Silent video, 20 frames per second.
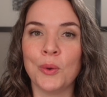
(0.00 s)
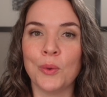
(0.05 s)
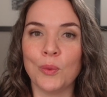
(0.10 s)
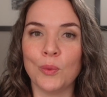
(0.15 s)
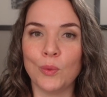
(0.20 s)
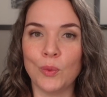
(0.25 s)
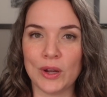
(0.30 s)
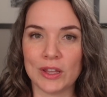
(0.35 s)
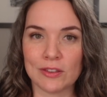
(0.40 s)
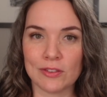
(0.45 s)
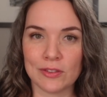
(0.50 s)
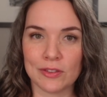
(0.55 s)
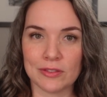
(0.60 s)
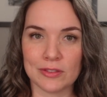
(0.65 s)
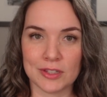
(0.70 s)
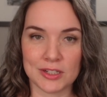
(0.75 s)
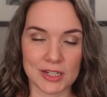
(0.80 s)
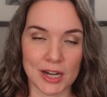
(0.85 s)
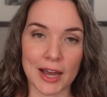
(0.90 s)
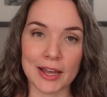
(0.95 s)
with
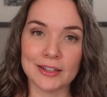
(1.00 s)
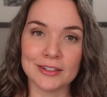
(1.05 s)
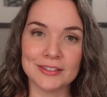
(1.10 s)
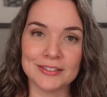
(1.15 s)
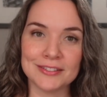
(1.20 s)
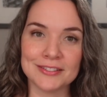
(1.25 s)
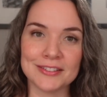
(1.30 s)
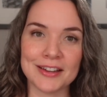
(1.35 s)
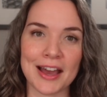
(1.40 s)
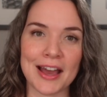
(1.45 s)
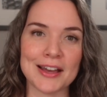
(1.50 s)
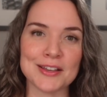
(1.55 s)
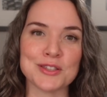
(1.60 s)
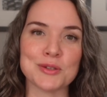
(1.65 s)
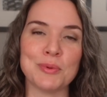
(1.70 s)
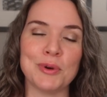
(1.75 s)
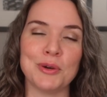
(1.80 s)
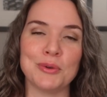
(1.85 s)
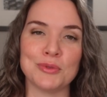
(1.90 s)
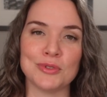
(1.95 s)
the dial as
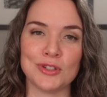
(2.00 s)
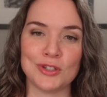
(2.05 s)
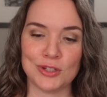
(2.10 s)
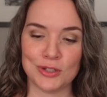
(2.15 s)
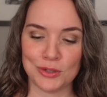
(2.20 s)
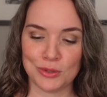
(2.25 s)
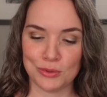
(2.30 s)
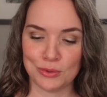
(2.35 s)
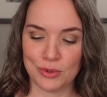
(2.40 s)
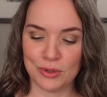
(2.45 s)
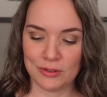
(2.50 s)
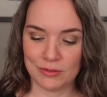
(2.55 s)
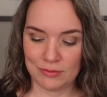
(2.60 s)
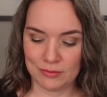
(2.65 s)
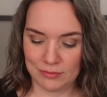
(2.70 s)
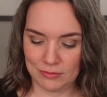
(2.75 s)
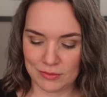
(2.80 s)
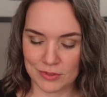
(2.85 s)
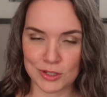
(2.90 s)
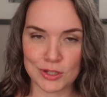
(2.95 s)
opposed to
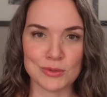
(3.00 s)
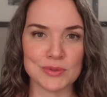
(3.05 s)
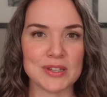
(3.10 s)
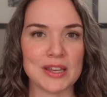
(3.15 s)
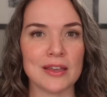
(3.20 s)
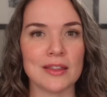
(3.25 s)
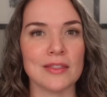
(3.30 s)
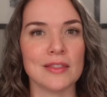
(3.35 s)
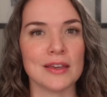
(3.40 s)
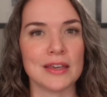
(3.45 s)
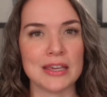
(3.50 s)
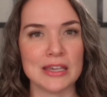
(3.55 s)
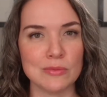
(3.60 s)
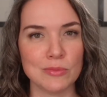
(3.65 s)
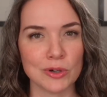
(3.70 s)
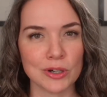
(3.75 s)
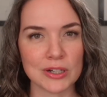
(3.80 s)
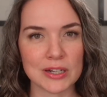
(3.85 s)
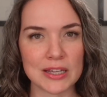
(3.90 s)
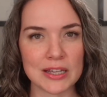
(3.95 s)
using the
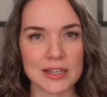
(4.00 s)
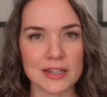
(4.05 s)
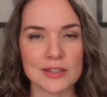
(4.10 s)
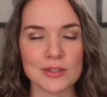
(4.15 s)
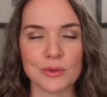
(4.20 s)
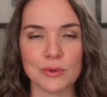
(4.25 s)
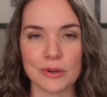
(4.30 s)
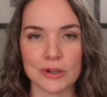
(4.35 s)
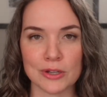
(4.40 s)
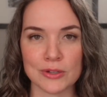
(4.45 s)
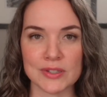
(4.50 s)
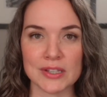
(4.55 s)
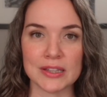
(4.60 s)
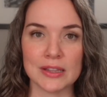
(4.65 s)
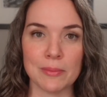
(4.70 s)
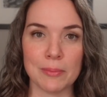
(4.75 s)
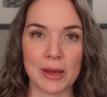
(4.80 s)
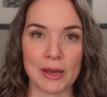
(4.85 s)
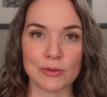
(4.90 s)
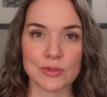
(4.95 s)
keyboard keys or using
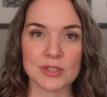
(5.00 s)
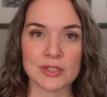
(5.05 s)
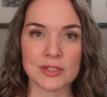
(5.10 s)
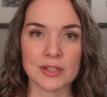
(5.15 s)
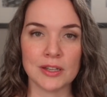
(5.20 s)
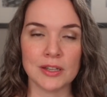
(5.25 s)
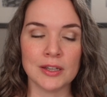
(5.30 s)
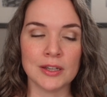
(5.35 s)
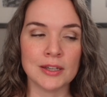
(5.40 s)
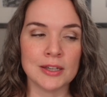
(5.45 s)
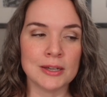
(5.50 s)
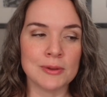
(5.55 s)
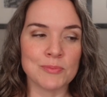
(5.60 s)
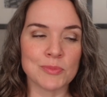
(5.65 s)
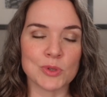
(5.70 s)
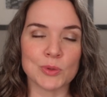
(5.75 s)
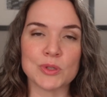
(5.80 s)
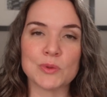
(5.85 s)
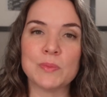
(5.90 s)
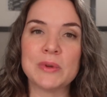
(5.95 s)
the mouse.
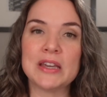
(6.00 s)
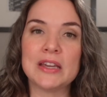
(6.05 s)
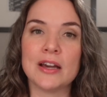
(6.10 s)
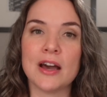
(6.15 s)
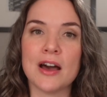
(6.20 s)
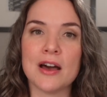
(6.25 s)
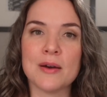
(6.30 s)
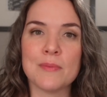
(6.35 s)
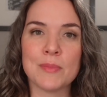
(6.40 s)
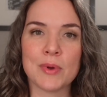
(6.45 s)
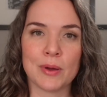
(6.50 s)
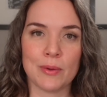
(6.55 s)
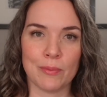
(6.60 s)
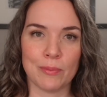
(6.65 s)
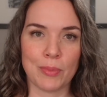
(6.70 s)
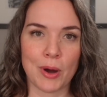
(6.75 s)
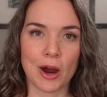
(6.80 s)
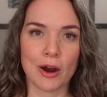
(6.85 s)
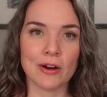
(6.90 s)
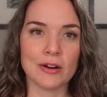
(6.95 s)
So it's become
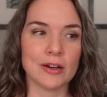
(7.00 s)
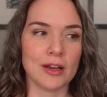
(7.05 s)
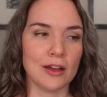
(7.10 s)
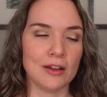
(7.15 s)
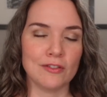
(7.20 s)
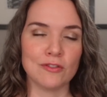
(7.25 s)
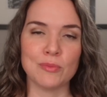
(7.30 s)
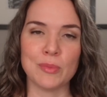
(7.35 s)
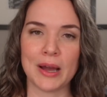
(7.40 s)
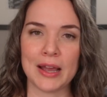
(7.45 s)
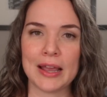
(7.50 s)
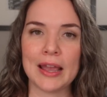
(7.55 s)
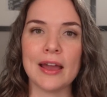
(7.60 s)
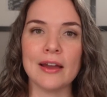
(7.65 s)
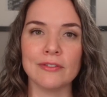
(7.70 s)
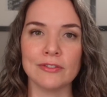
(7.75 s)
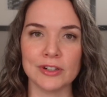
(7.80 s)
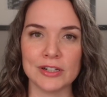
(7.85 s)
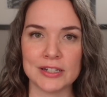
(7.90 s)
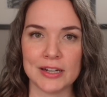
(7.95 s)
part of my
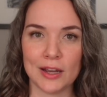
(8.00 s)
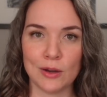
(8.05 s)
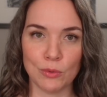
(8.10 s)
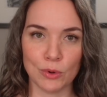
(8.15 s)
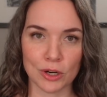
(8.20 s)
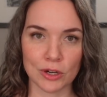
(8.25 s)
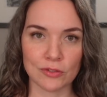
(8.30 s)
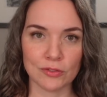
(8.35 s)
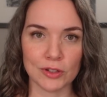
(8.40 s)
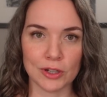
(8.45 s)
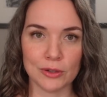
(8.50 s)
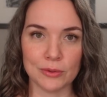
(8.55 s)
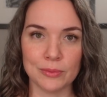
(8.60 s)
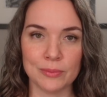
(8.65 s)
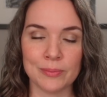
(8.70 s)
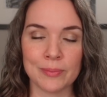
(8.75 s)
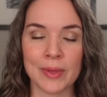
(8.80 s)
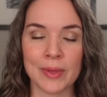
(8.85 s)
everyday workflow.